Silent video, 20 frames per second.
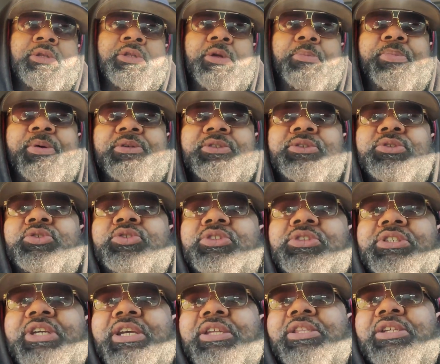The person that's gonna
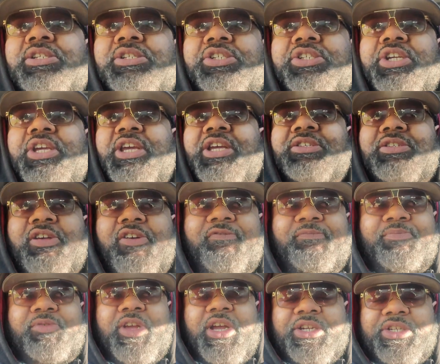take the chance of
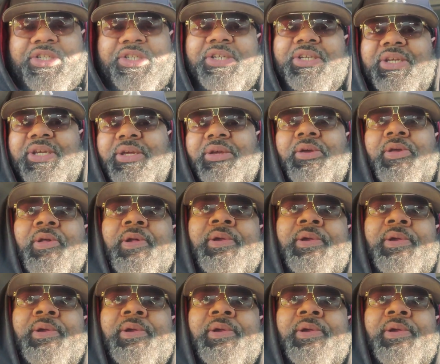touching it.